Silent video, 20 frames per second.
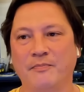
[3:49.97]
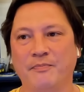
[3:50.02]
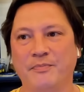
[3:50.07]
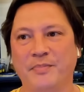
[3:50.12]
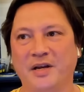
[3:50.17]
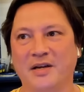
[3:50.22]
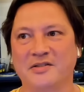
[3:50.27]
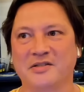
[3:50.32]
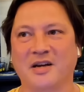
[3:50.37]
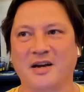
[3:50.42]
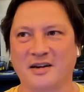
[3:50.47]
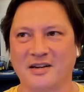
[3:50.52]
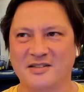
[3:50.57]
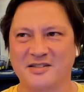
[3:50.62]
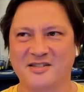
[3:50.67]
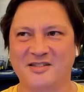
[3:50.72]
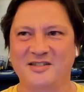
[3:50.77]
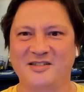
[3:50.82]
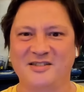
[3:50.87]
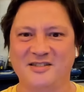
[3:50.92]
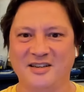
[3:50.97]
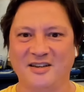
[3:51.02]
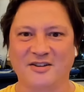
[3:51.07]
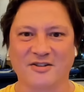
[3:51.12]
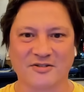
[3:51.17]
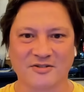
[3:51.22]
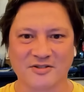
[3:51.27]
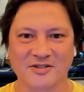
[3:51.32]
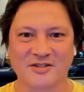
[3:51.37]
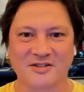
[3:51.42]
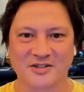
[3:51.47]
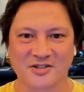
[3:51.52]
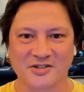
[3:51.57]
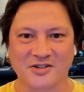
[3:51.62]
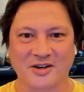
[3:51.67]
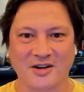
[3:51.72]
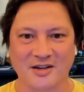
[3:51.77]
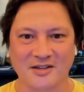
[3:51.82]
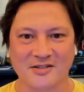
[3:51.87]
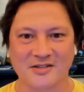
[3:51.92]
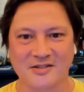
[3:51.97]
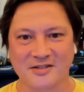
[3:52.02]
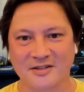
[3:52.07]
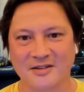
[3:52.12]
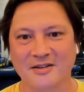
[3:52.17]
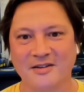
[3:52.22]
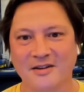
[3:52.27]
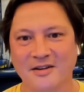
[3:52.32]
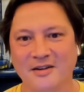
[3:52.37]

because it kind of sears the sauce.